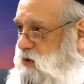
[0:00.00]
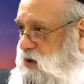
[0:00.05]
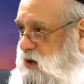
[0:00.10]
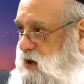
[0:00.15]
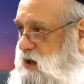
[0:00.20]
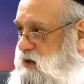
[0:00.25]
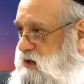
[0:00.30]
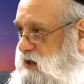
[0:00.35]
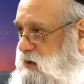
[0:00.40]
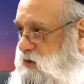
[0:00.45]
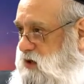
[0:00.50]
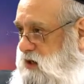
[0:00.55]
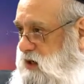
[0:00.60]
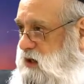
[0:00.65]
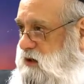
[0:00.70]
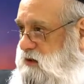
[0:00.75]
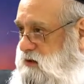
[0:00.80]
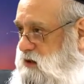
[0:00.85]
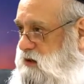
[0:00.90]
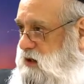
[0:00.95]
more than were
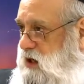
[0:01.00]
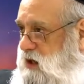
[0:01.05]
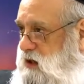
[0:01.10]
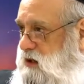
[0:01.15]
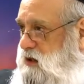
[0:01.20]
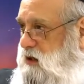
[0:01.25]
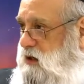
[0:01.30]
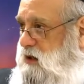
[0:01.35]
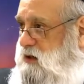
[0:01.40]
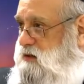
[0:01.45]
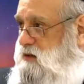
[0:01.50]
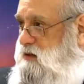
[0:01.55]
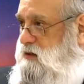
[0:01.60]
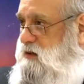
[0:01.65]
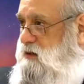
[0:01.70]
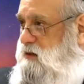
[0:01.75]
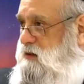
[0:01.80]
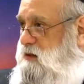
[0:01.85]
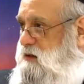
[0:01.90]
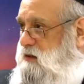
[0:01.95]
killed in the Holocaust.
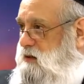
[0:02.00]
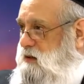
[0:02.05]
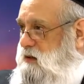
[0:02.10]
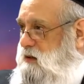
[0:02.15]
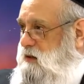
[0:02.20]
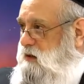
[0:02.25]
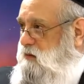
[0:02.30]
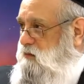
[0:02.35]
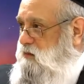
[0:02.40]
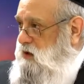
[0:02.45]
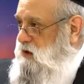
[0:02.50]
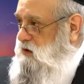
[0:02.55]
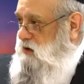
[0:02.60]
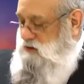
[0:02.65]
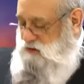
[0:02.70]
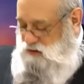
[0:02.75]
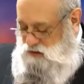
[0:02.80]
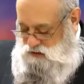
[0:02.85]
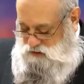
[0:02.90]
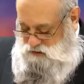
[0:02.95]
We
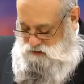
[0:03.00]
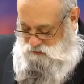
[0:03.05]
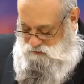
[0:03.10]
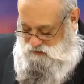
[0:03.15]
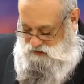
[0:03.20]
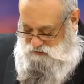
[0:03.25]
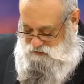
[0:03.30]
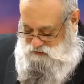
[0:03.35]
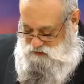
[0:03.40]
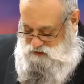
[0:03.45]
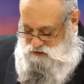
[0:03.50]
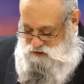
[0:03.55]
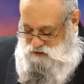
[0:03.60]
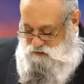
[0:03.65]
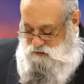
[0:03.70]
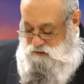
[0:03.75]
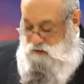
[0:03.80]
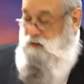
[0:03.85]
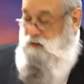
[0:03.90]
lost intermarriage.